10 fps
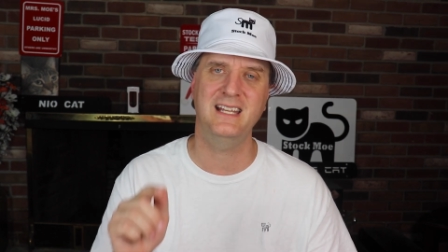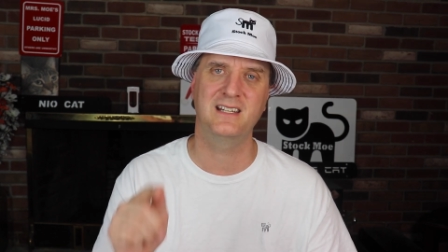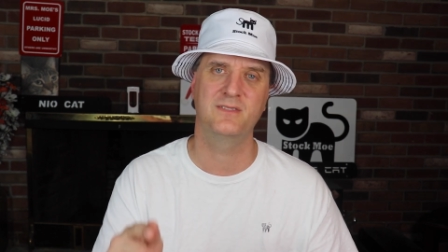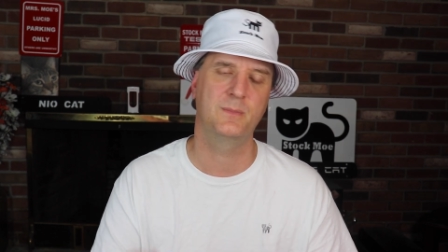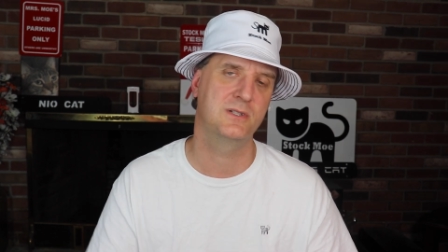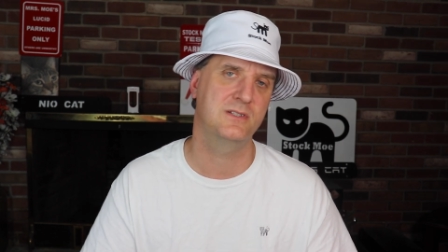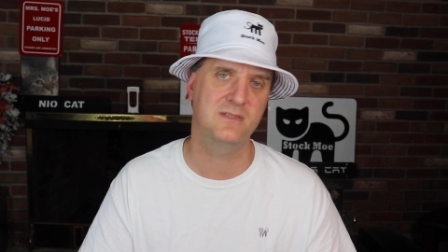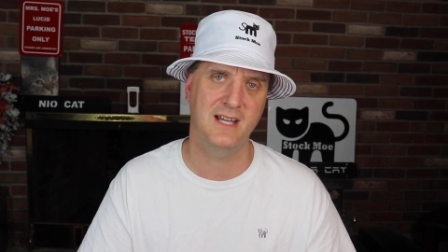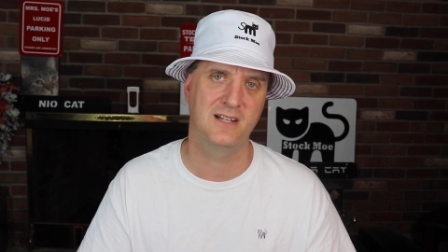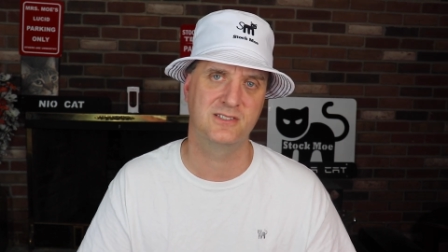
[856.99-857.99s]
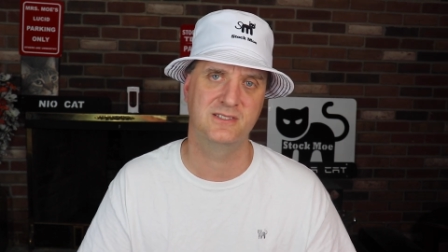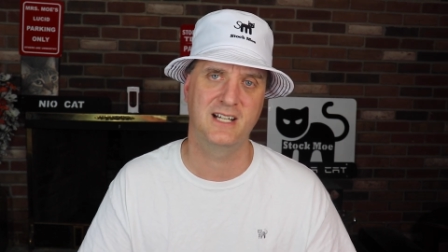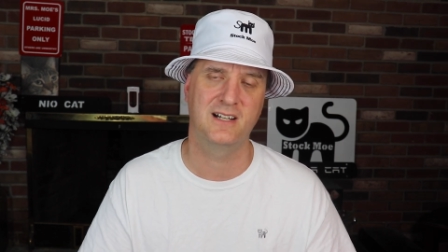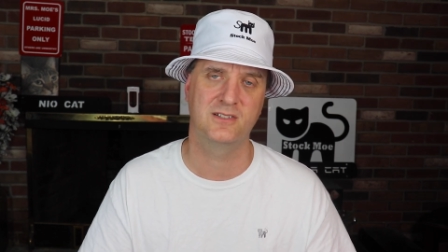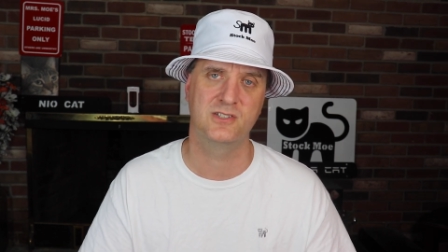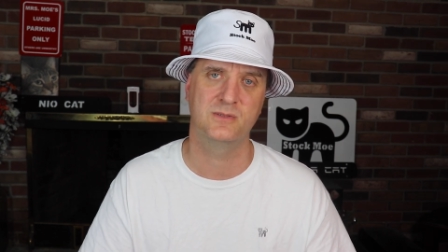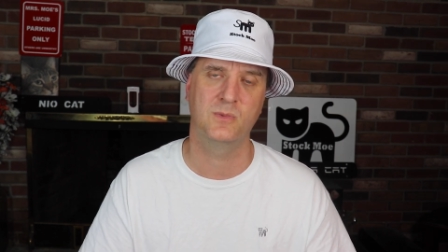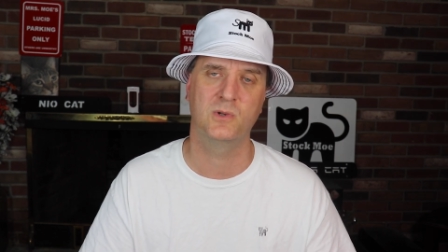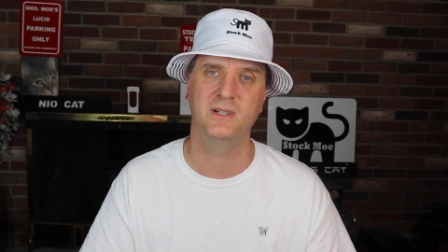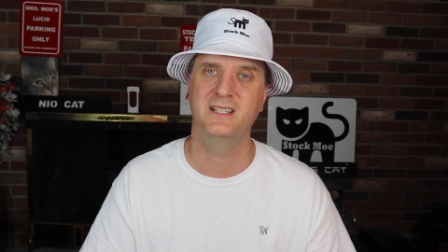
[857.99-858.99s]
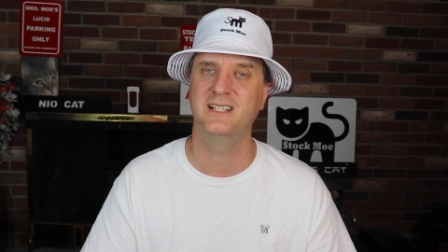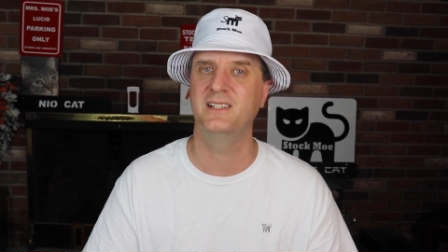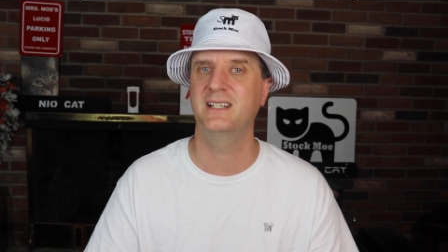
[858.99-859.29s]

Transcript: and if you put $2,000 or more in there,